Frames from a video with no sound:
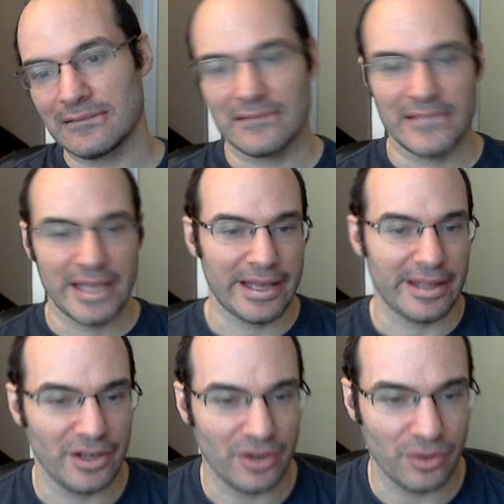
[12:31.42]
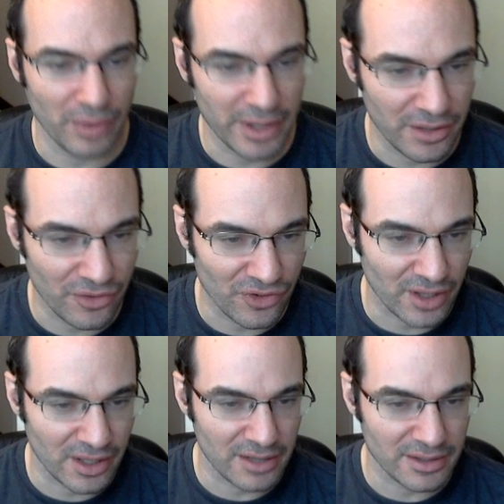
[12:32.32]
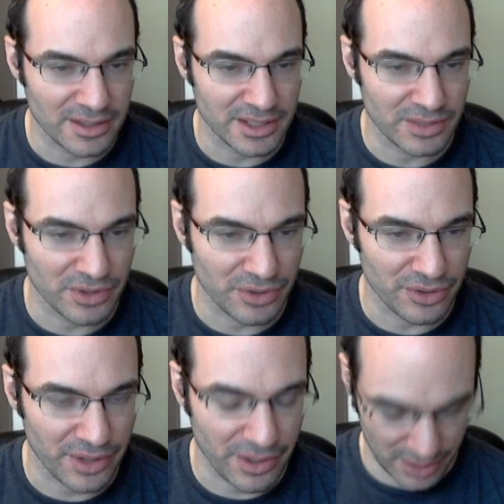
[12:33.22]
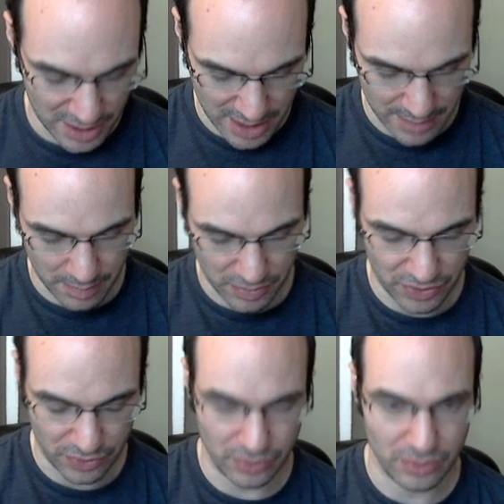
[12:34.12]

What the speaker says: Yeah, you know, one interesting analysis was earlier in the game, too.